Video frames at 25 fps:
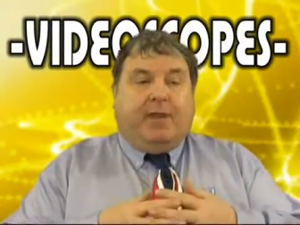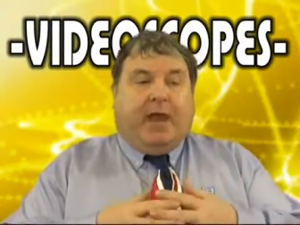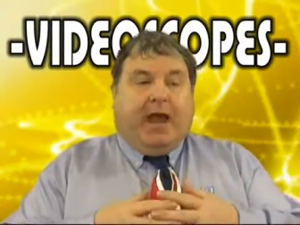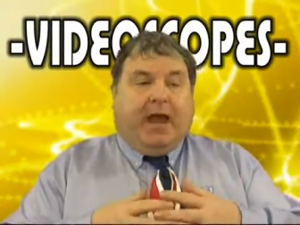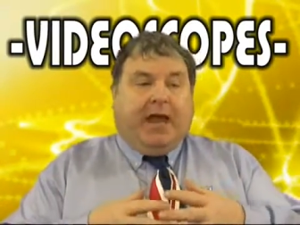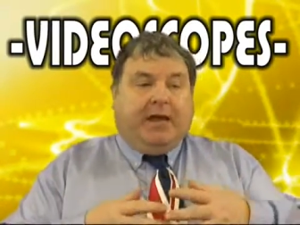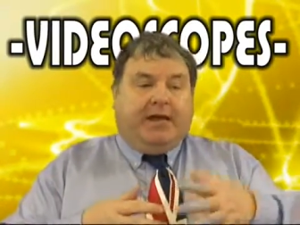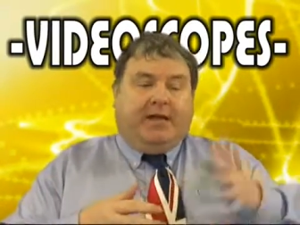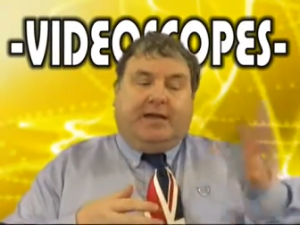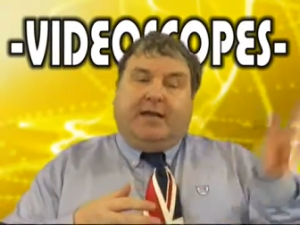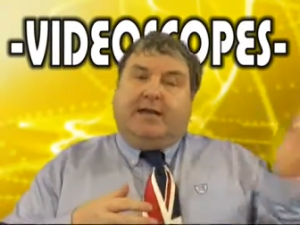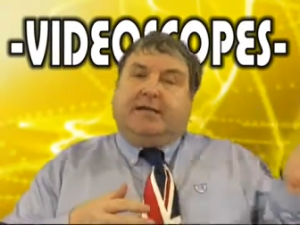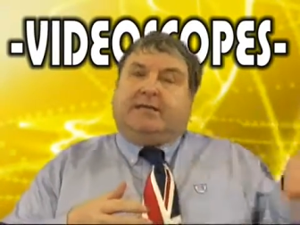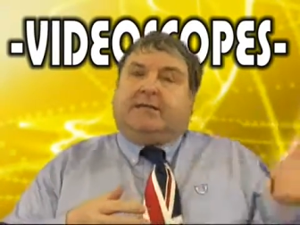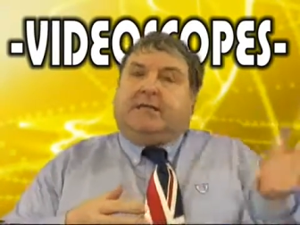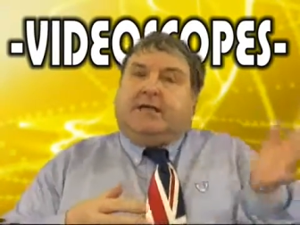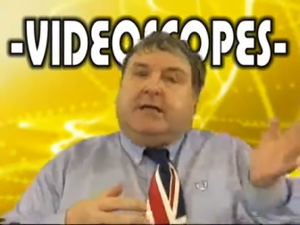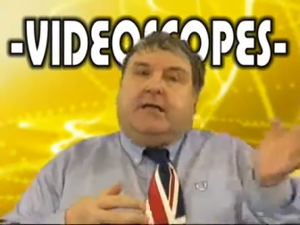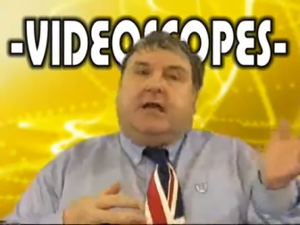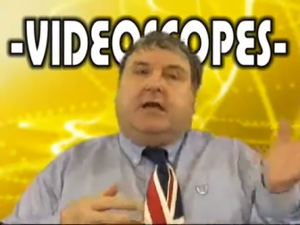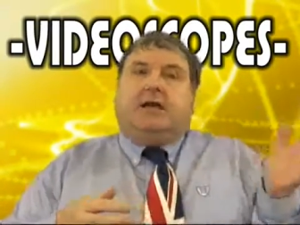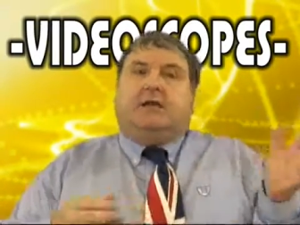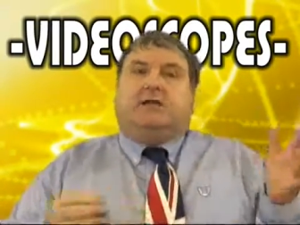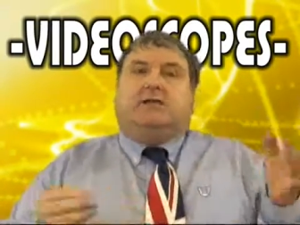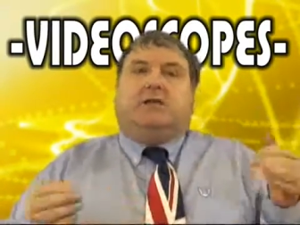And
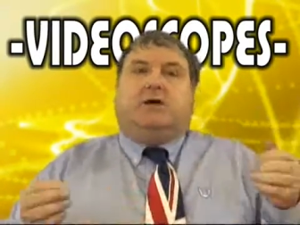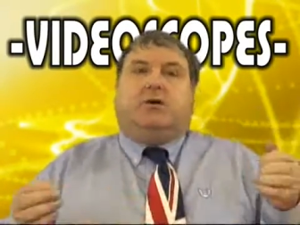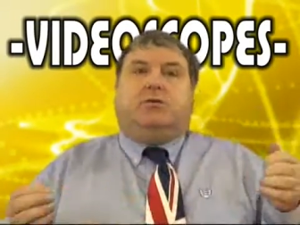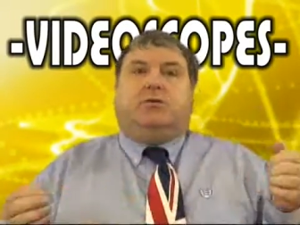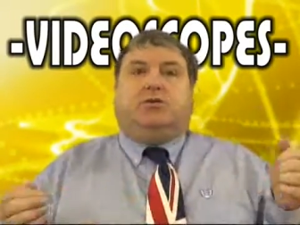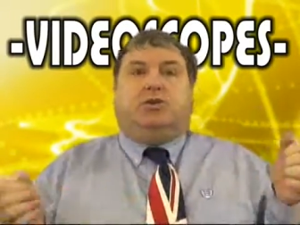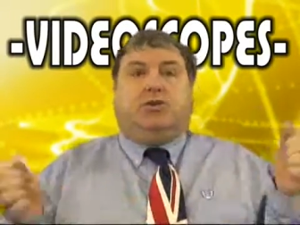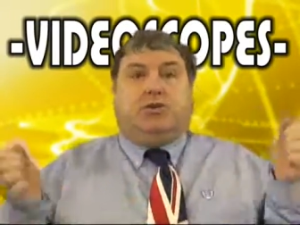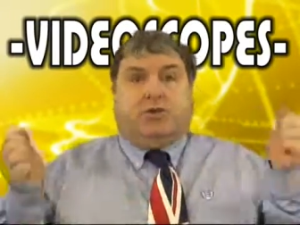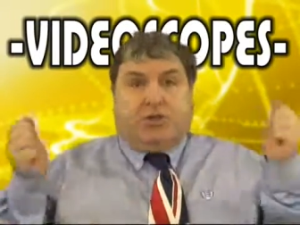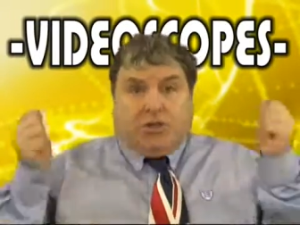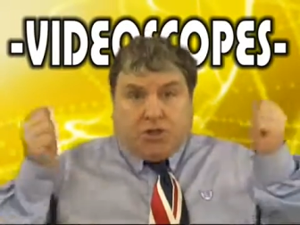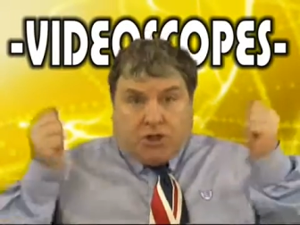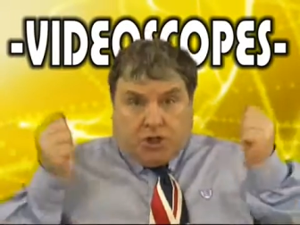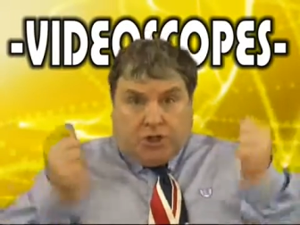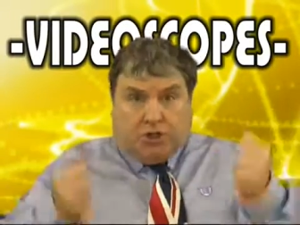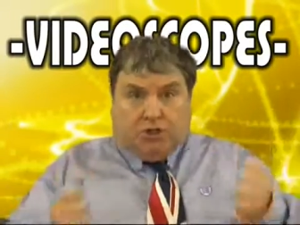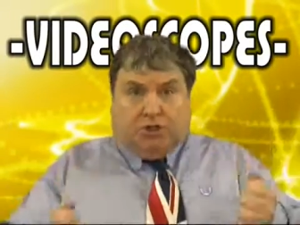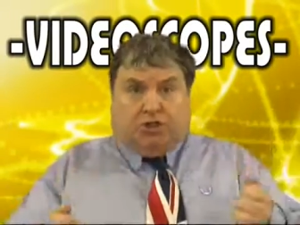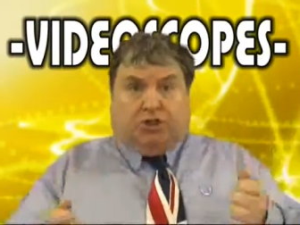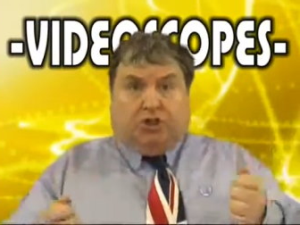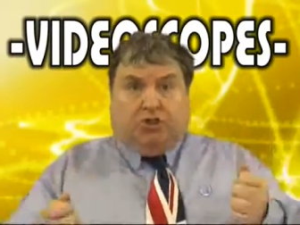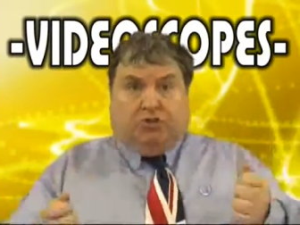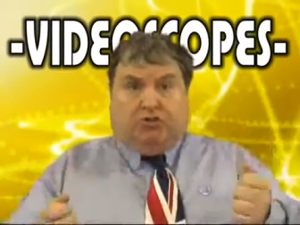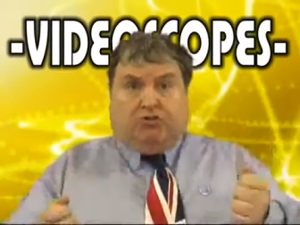yesterday I told you to
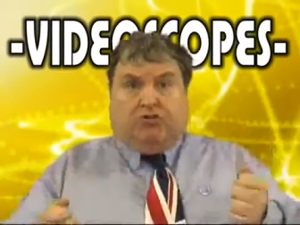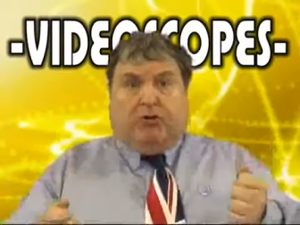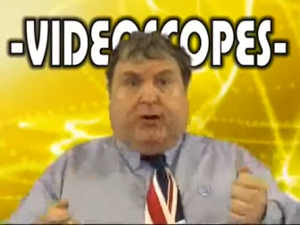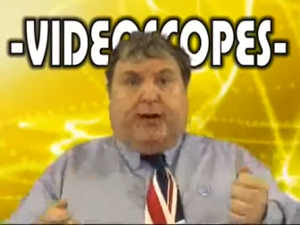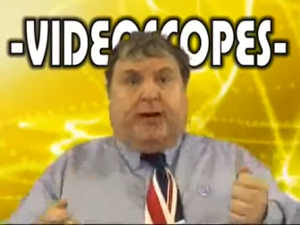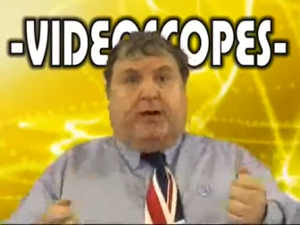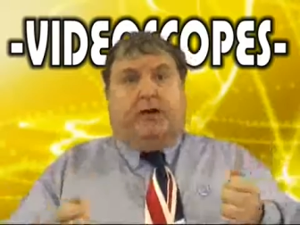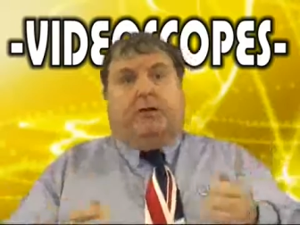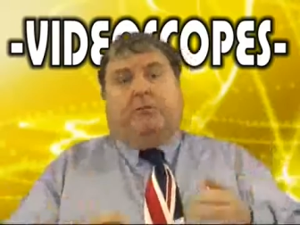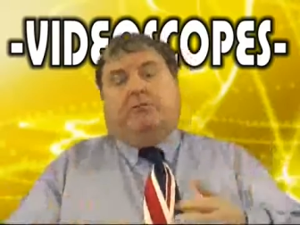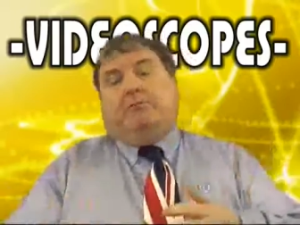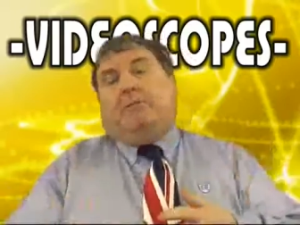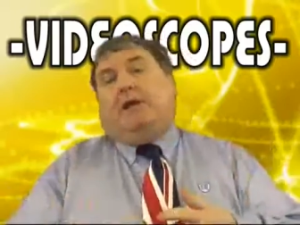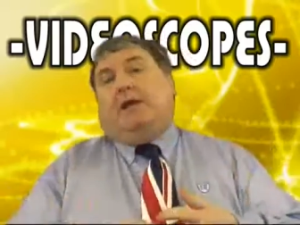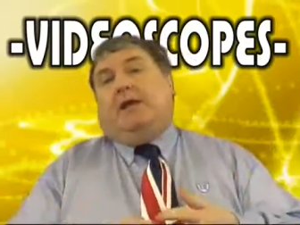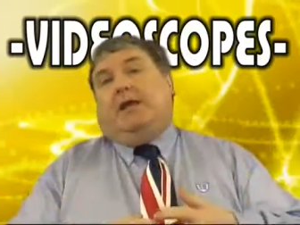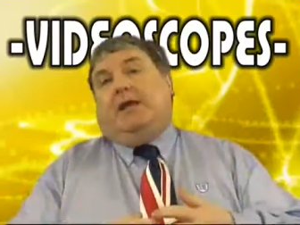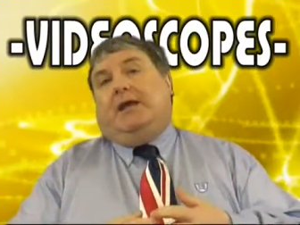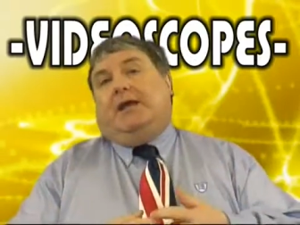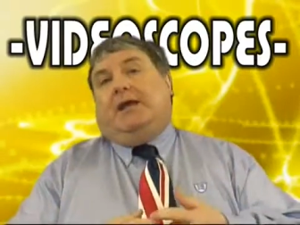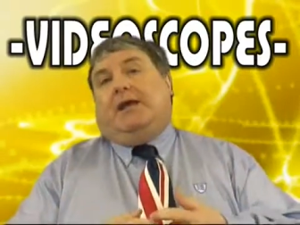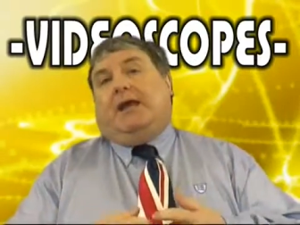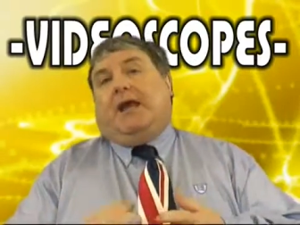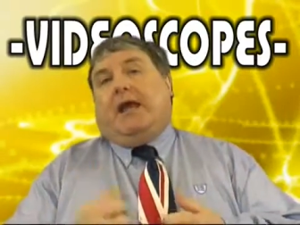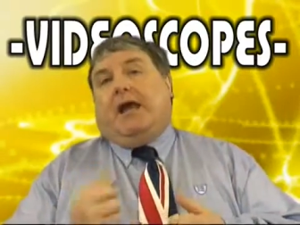concentrate on
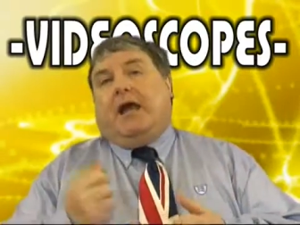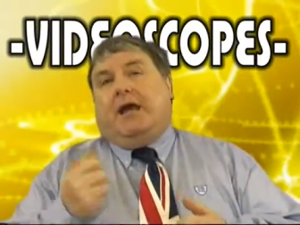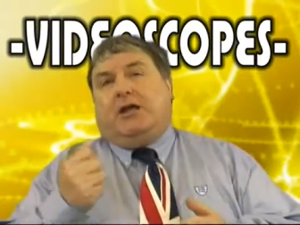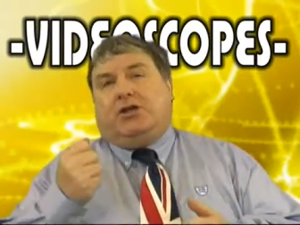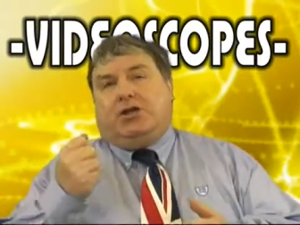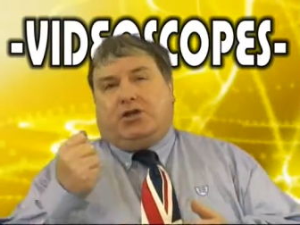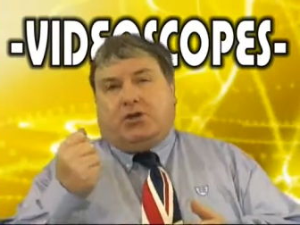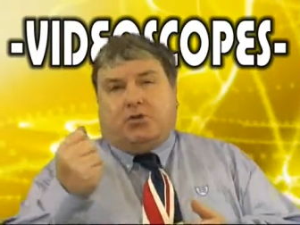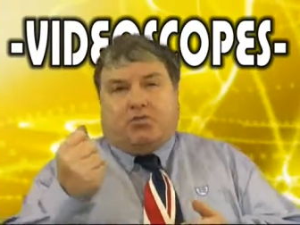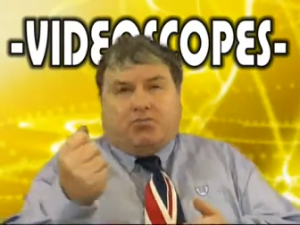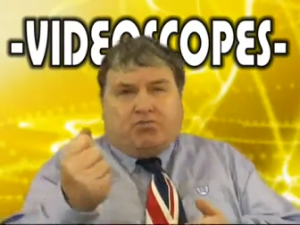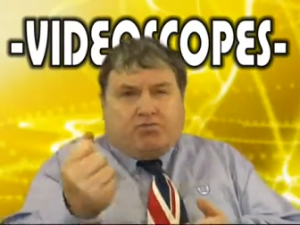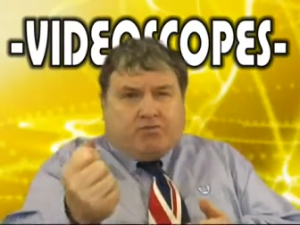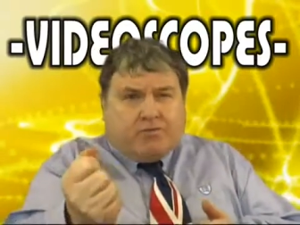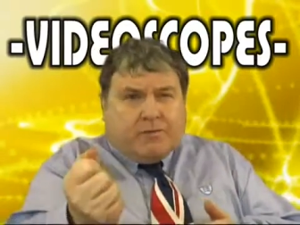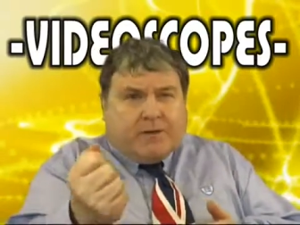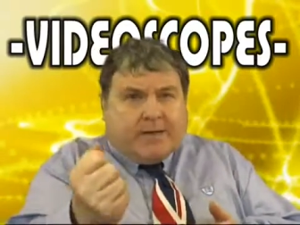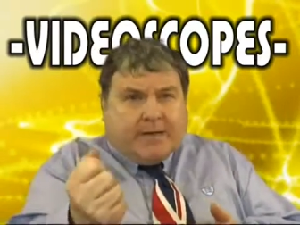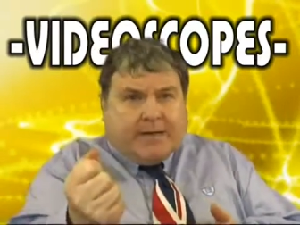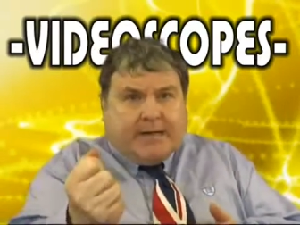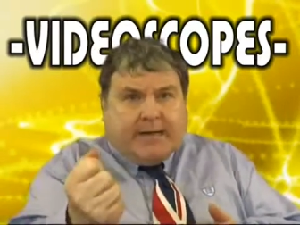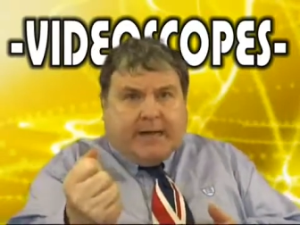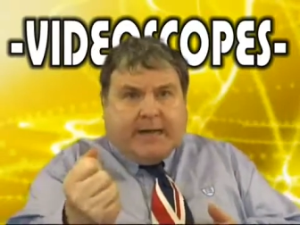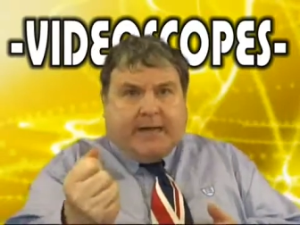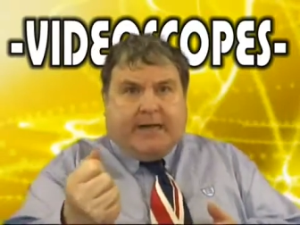money and cash and
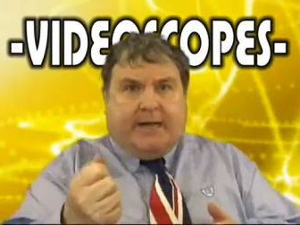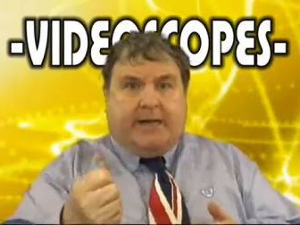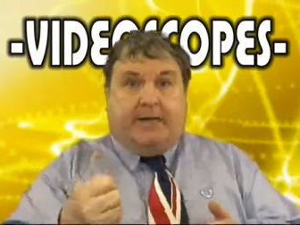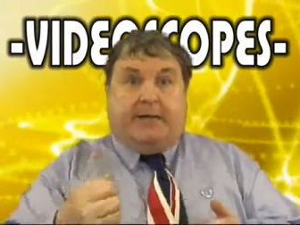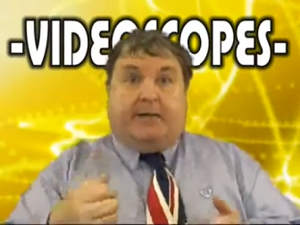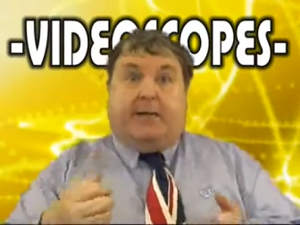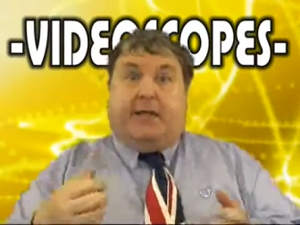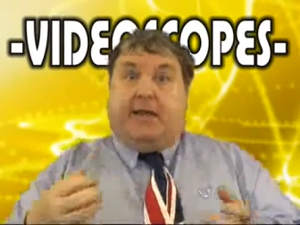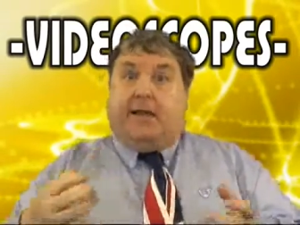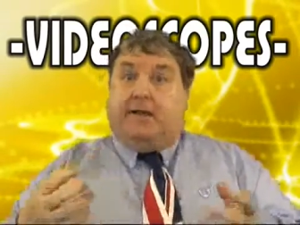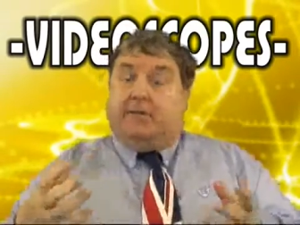really get in there.